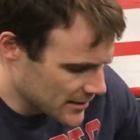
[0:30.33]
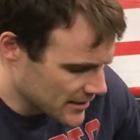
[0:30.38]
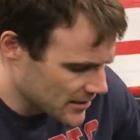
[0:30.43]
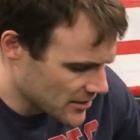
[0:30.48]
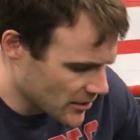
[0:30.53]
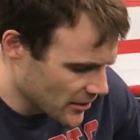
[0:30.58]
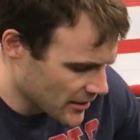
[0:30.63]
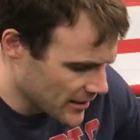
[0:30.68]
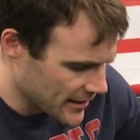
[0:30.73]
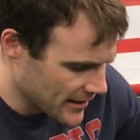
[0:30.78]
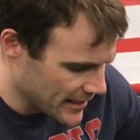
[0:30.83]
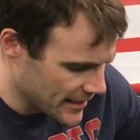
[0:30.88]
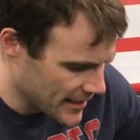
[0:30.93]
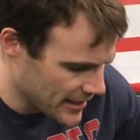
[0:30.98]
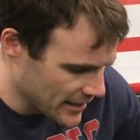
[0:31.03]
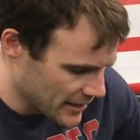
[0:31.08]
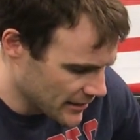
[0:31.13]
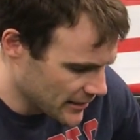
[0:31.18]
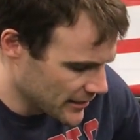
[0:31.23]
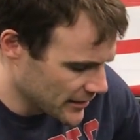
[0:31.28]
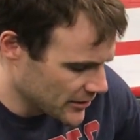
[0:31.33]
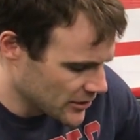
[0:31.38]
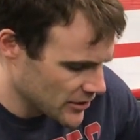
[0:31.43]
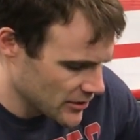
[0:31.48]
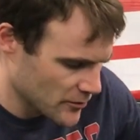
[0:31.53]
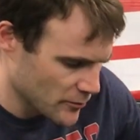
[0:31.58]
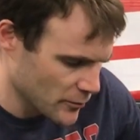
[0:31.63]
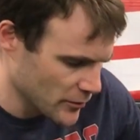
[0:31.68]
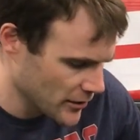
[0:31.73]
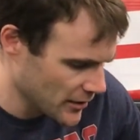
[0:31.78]
Start at the heel and
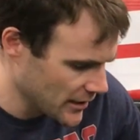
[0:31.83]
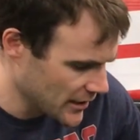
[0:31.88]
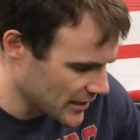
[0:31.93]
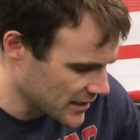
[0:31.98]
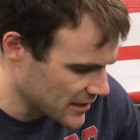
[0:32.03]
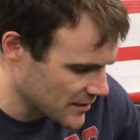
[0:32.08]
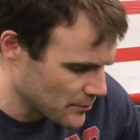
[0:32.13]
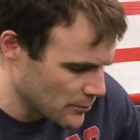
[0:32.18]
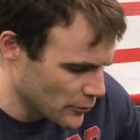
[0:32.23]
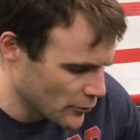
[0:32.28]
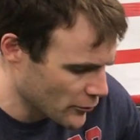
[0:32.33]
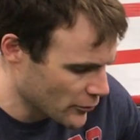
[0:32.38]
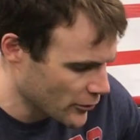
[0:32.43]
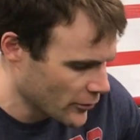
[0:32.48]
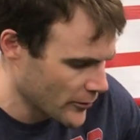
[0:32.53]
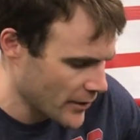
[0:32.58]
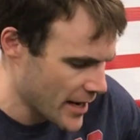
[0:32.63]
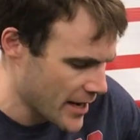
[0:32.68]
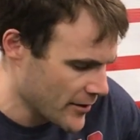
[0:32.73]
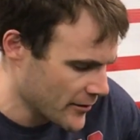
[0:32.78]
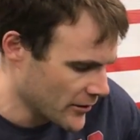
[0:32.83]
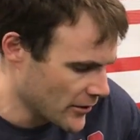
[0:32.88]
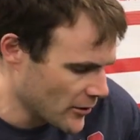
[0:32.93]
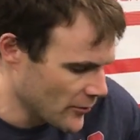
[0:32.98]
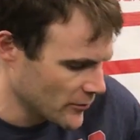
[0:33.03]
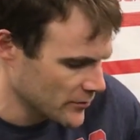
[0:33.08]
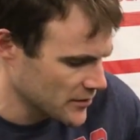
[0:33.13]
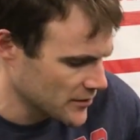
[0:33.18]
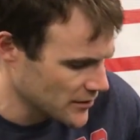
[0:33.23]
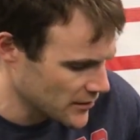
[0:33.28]
just really explore around.
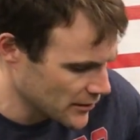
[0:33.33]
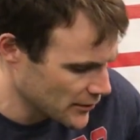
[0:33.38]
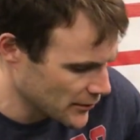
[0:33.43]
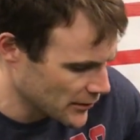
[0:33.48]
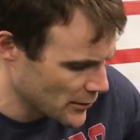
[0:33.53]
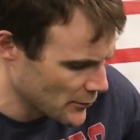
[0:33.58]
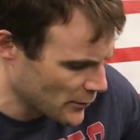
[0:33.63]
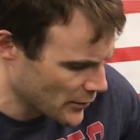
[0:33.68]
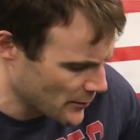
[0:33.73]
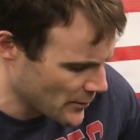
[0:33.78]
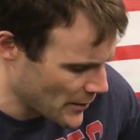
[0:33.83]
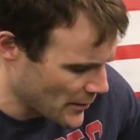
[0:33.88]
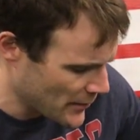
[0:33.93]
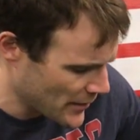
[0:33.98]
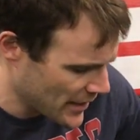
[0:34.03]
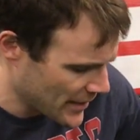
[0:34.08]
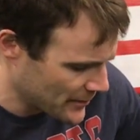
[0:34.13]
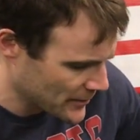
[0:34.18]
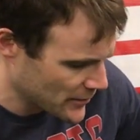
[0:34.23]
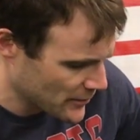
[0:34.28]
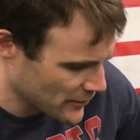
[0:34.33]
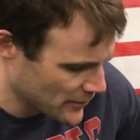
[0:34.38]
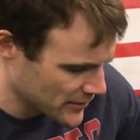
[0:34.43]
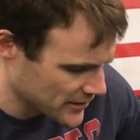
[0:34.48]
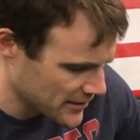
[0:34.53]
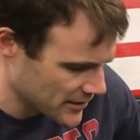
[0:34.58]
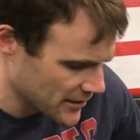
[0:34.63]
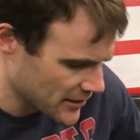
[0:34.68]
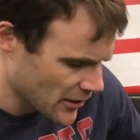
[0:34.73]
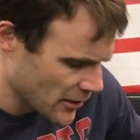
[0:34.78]
I'll slowly work my way up
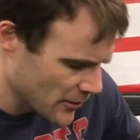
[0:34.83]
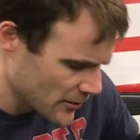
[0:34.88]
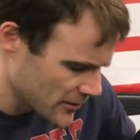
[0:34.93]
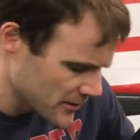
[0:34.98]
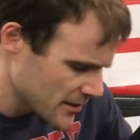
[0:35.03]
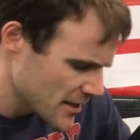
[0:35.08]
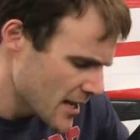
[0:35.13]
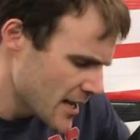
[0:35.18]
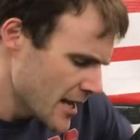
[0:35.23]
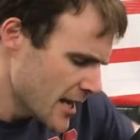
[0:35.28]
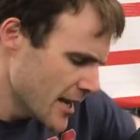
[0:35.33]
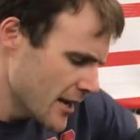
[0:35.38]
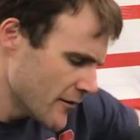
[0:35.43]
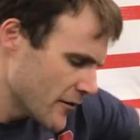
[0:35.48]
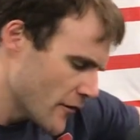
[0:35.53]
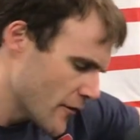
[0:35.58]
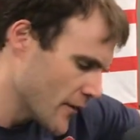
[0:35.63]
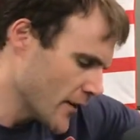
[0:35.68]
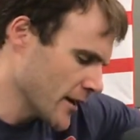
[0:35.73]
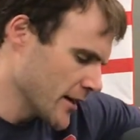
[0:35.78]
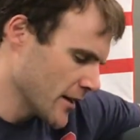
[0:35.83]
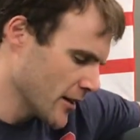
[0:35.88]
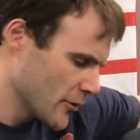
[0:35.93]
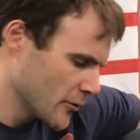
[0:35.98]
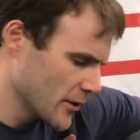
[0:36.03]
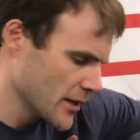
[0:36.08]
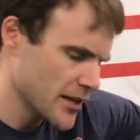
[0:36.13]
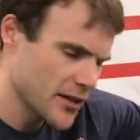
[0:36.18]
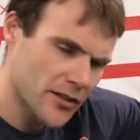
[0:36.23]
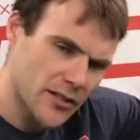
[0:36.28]
towards the toes. If you find a
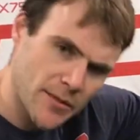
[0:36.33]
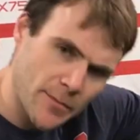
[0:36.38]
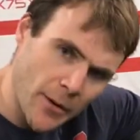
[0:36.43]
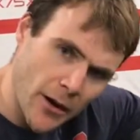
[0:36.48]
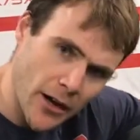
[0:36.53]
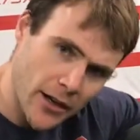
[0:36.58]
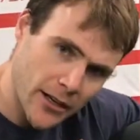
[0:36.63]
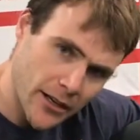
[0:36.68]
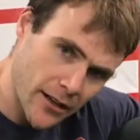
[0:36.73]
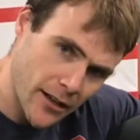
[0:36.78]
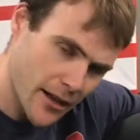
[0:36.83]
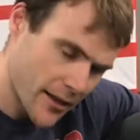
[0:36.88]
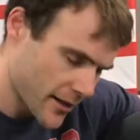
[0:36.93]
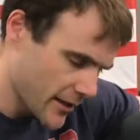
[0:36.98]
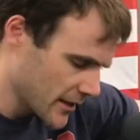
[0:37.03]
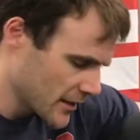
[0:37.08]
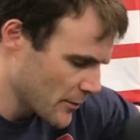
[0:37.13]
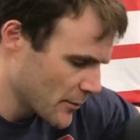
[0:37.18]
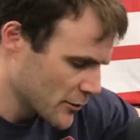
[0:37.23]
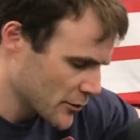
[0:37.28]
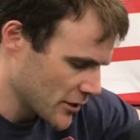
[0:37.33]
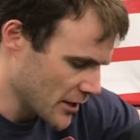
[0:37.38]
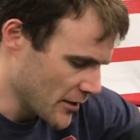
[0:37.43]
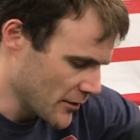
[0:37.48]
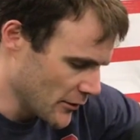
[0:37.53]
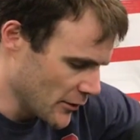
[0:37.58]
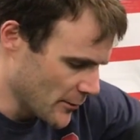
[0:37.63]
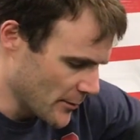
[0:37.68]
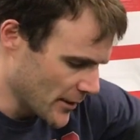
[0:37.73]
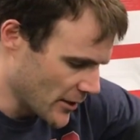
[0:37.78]
grittier spot, I like to push down
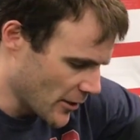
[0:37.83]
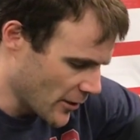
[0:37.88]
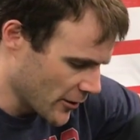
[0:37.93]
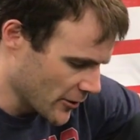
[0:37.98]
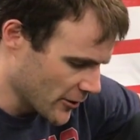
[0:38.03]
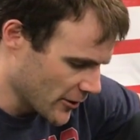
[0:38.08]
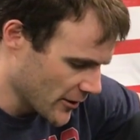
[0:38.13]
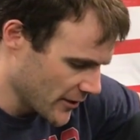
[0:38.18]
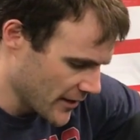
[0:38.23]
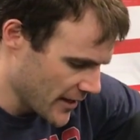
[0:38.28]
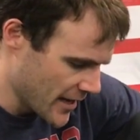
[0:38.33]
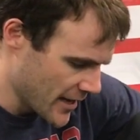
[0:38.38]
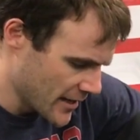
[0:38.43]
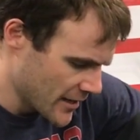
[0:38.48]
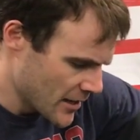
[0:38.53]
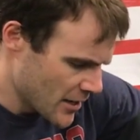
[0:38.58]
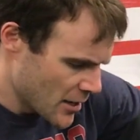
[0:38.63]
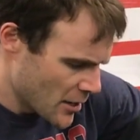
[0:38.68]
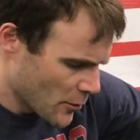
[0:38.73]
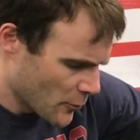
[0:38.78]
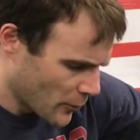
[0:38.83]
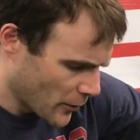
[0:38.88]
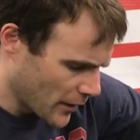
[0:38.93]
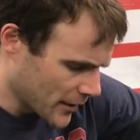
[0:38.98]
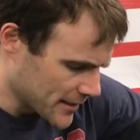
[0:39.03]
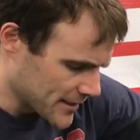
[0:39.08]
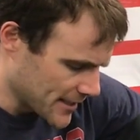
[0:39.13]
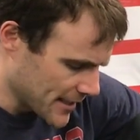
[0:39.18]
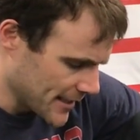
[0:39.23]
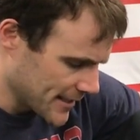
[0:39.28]
a little bit harder on that, work
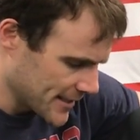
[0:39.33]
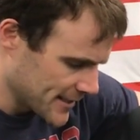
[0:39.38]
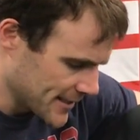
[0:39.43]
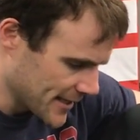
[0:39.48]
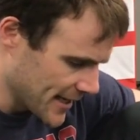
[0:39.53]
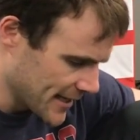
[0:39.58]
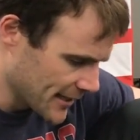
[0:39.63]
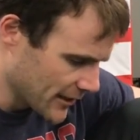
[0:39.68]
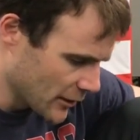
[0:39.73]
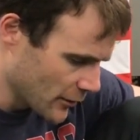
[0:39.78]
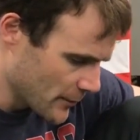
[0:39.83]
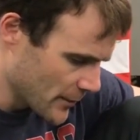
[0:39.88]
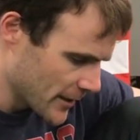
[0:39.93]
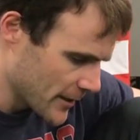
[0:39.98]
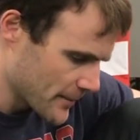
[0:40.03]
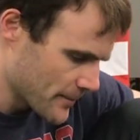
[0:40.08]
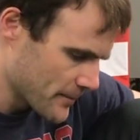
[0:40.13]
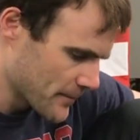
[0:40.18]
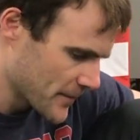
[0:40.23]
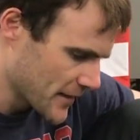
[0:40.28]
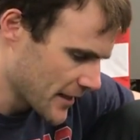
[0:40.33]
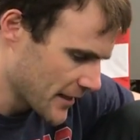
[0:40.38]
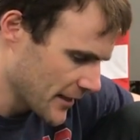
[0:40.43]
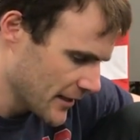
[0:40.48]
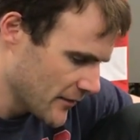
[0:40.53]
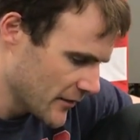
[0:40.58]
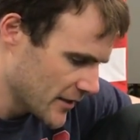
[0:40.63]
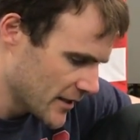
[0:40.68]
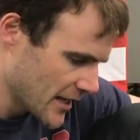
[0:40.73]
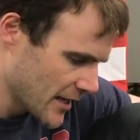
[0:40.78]
it side to side a little bit. And I'll
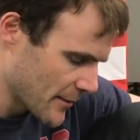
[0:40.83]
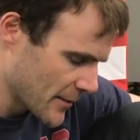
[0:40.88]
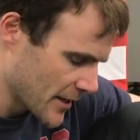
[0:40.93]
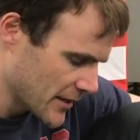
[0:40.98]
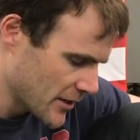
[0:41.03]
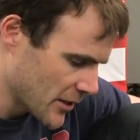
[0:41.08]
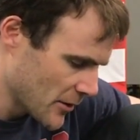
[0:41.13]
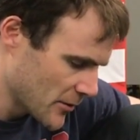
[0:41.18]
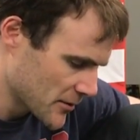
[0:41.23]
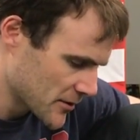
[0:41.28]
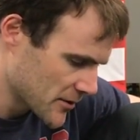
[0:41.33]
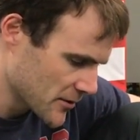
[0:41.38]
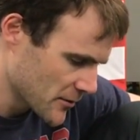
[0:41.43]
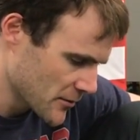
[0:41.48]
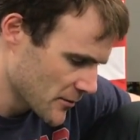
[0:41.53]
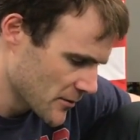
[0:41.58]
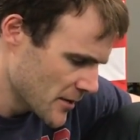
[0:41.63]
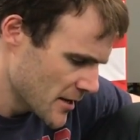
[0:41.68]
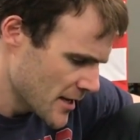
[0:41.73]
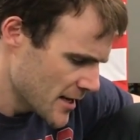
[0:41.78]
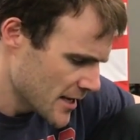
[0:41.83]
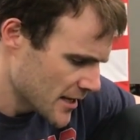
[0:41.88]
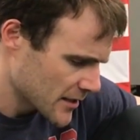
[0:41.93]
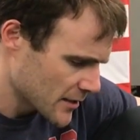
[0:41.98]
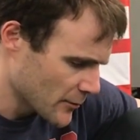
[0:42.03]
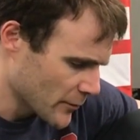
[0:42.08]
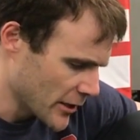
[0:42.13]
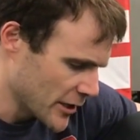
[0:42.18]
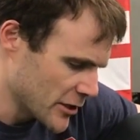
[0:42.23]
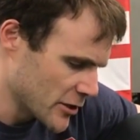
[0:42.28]
even take my toes through
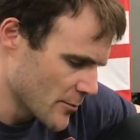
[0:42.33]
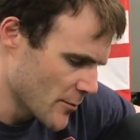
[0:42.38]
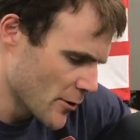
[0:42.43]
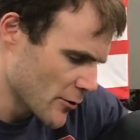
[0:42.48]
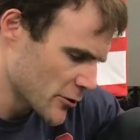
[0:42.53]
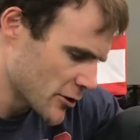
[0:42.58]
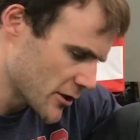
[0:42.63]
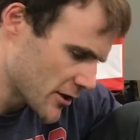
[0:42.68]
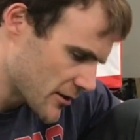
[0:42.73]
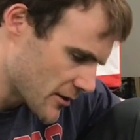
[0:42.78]
some range of motion.